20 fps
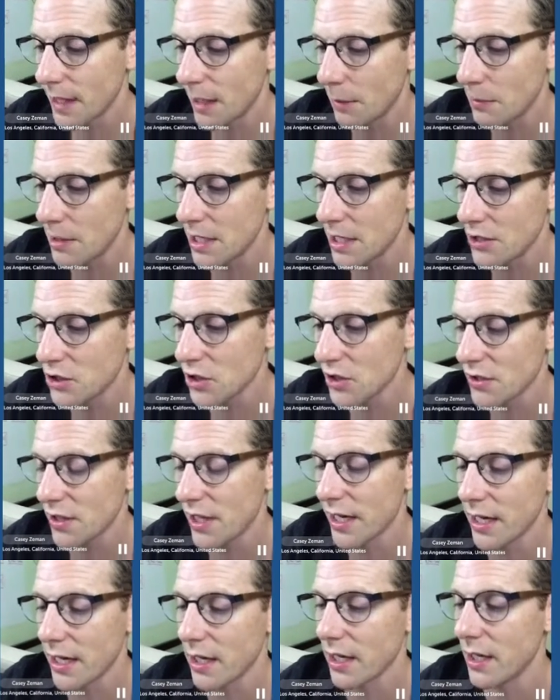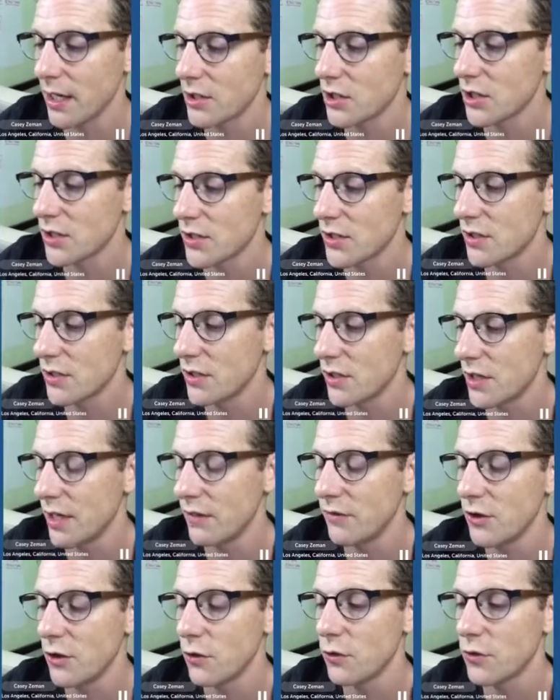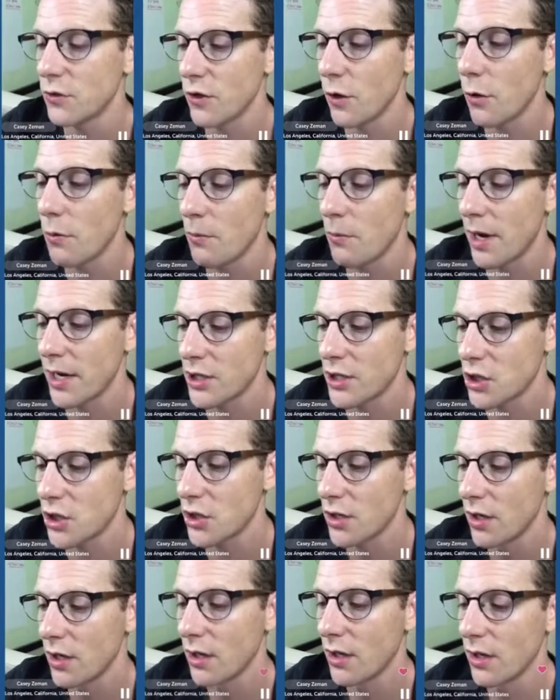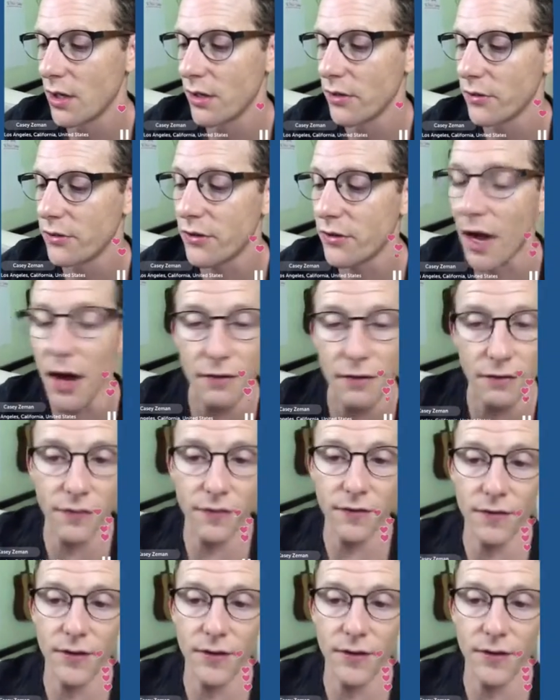mean, it just gives you so much stuff.